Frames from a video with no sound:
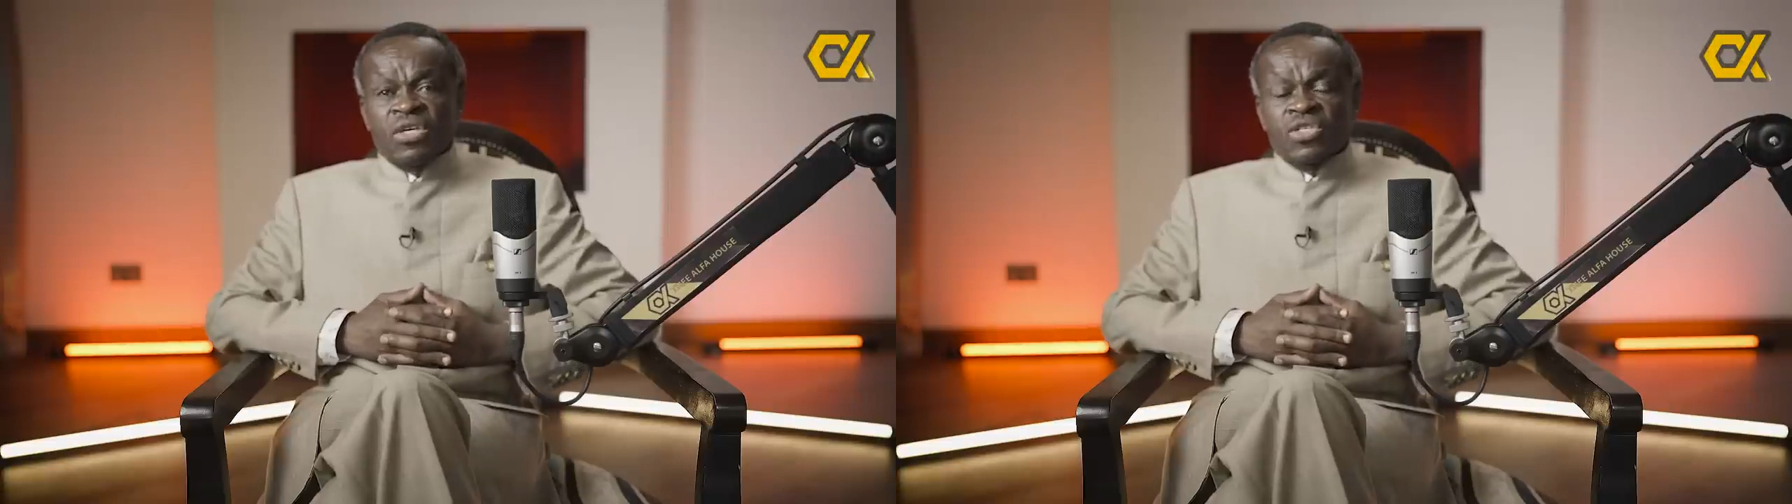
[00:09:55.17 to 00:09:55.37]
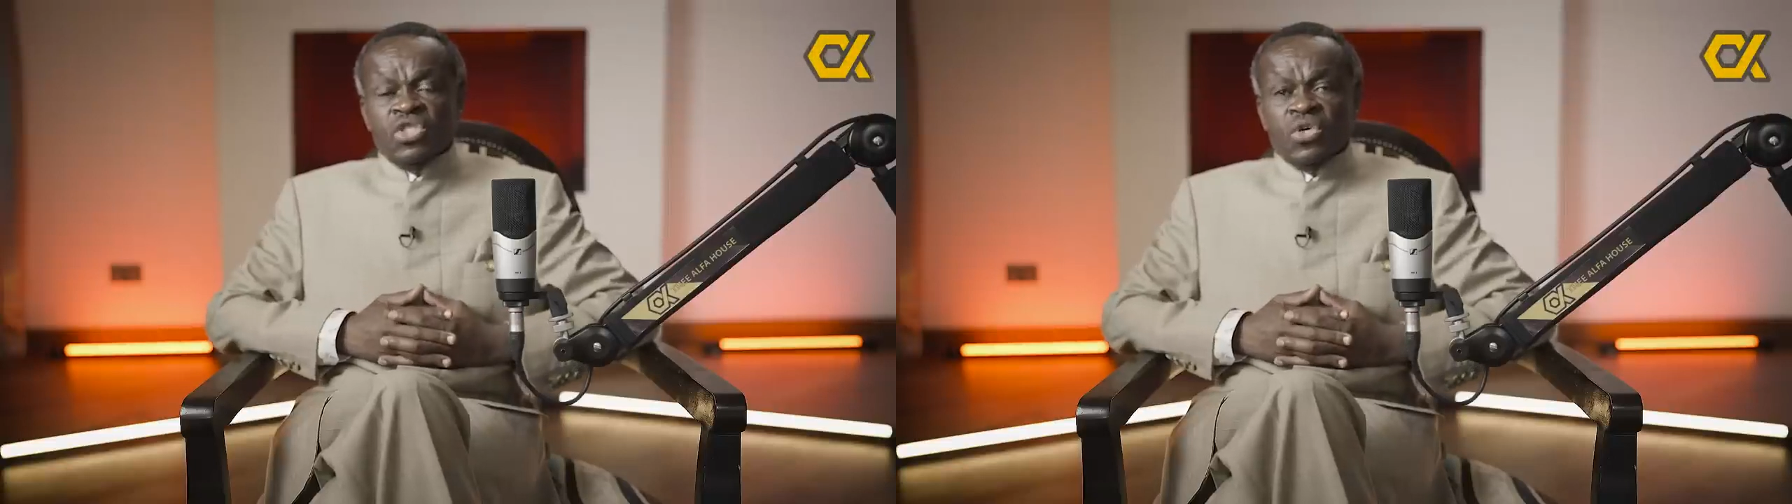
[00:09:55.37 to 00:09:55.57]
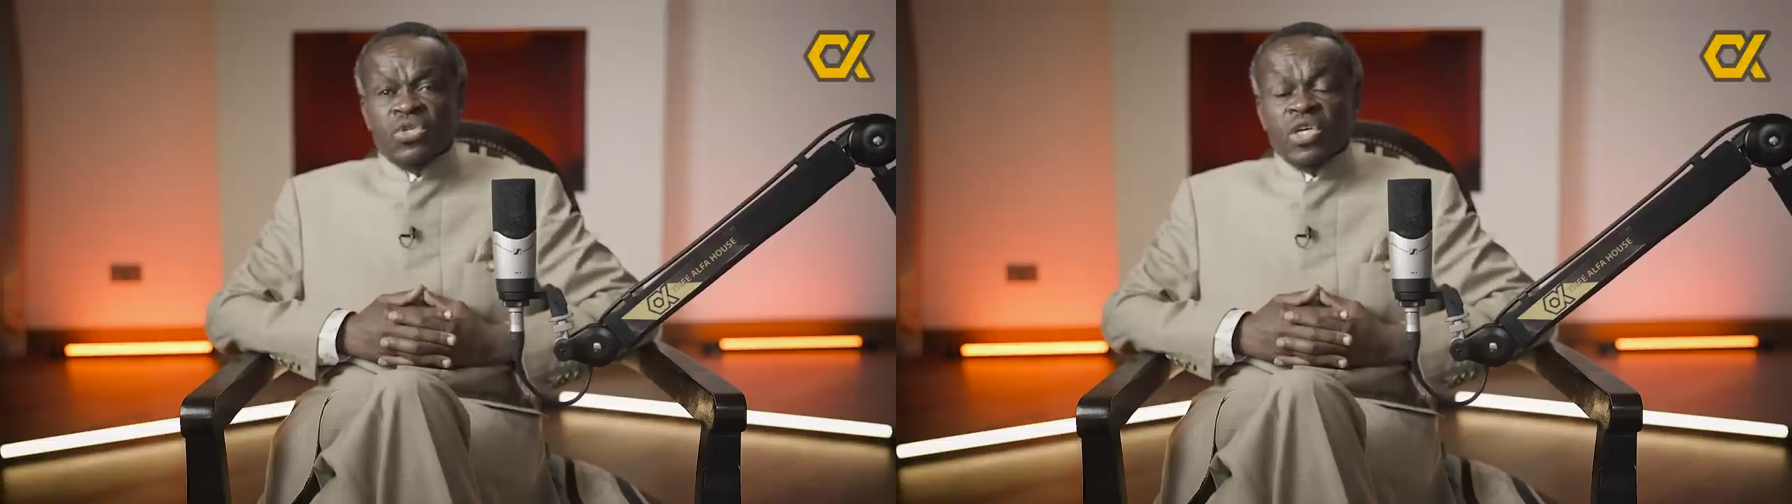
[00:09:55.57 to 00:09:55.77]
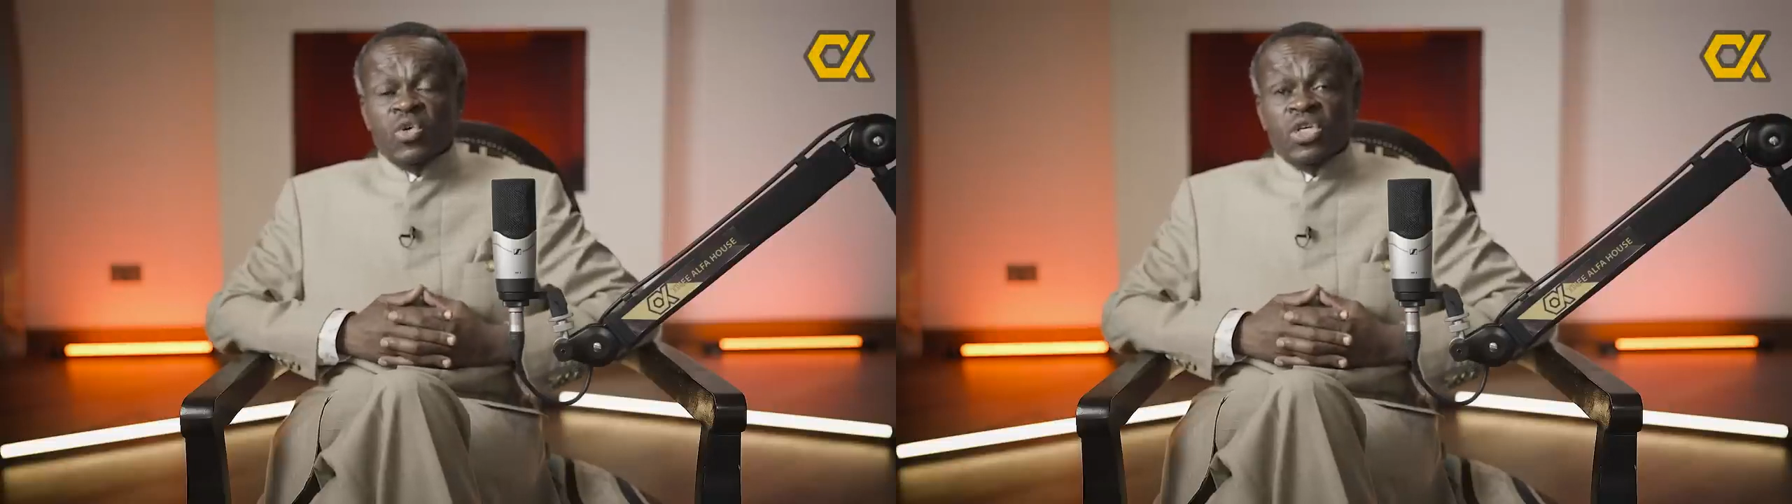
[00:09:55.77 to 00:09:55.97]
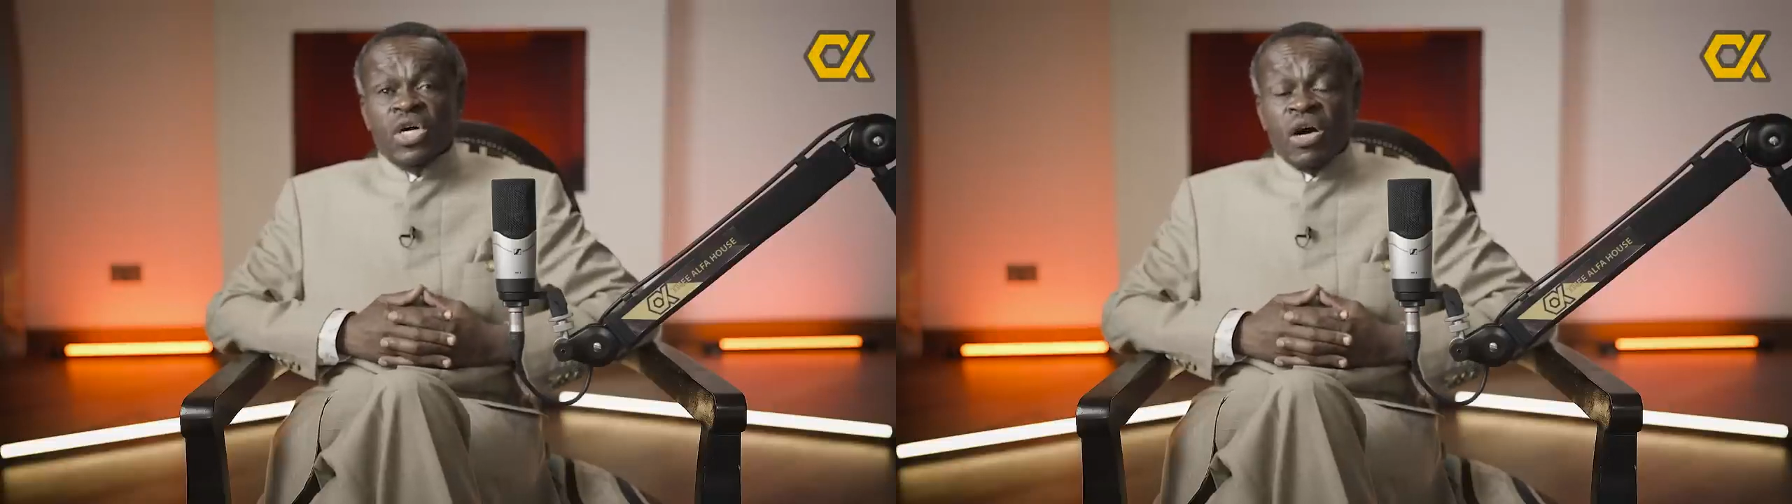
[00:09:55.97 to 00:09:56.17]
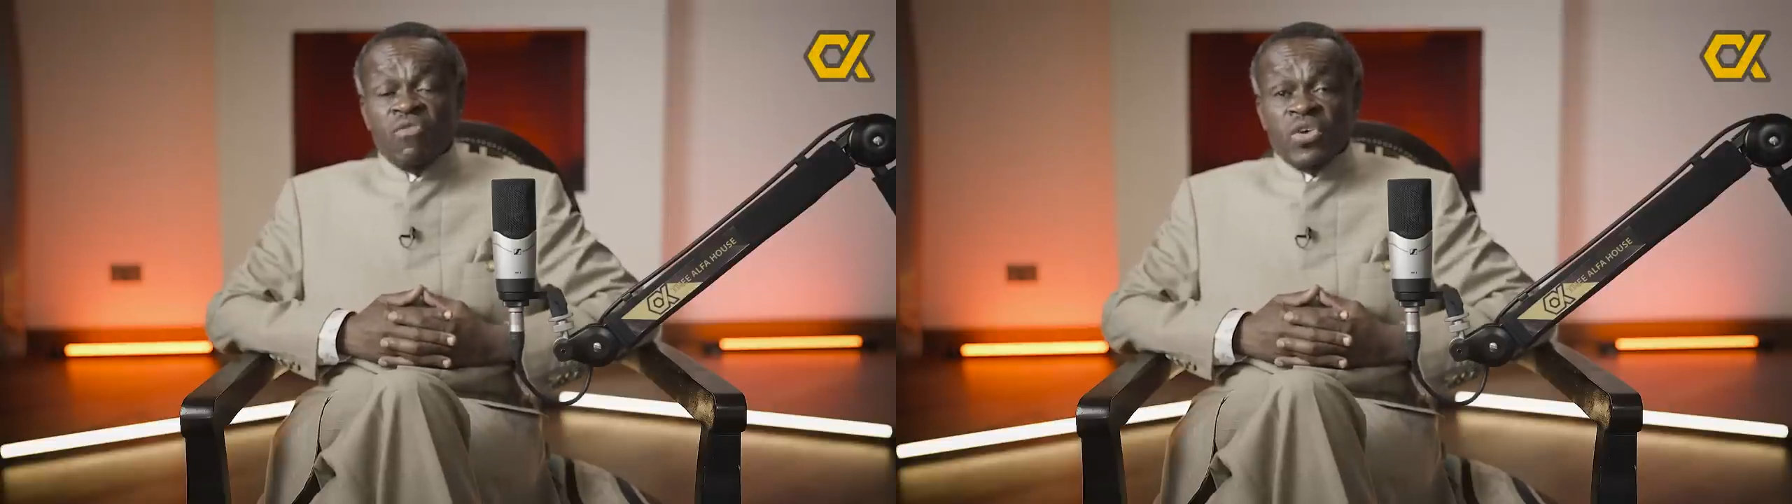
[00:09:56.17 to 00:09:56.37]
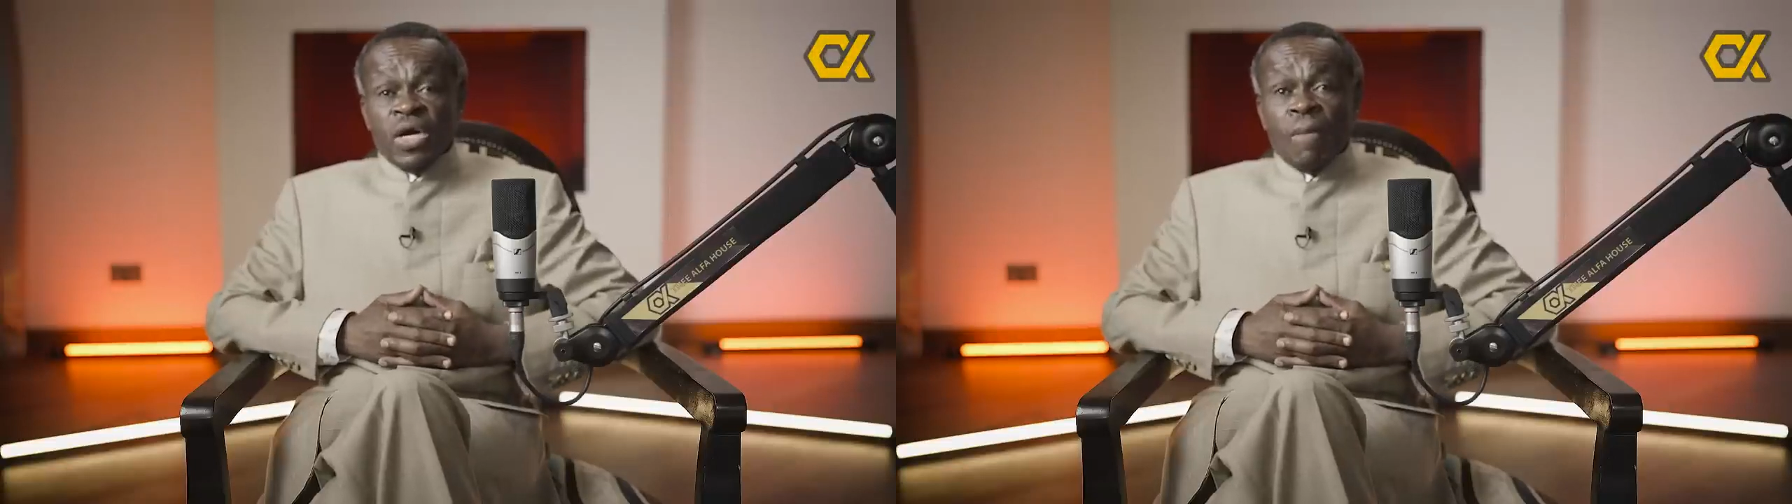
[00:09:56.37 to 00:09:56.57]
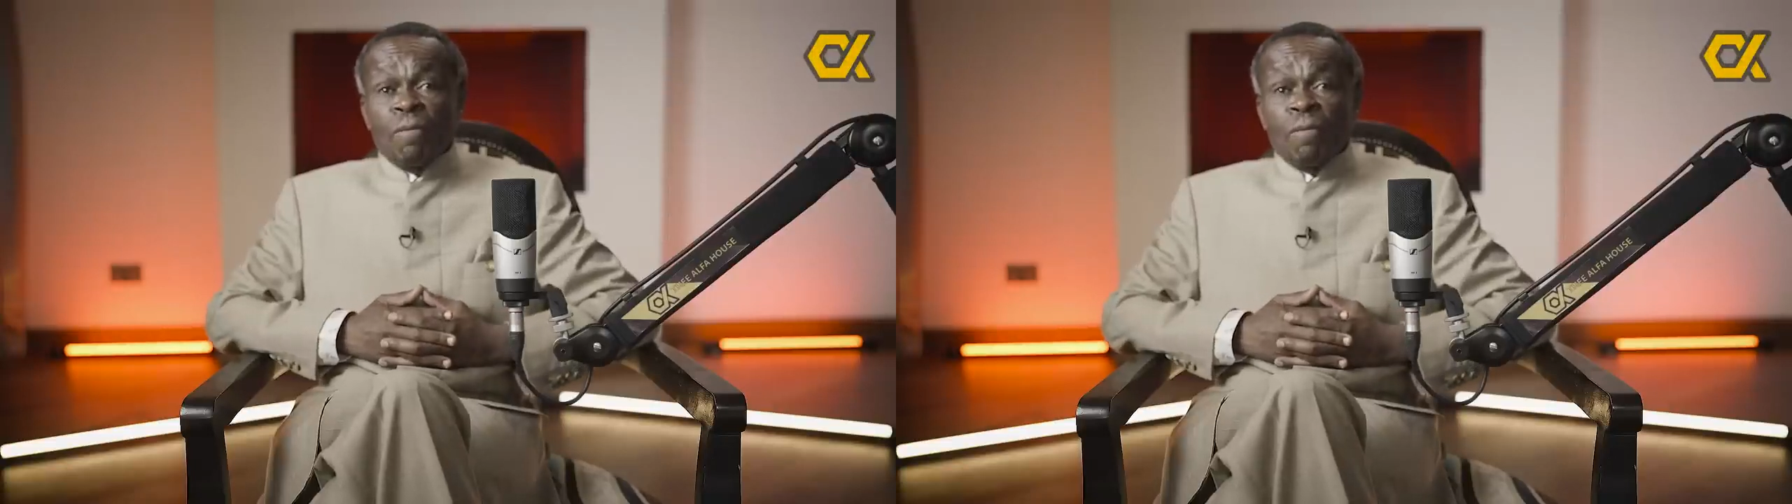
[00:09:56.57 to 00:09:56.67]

so that Africa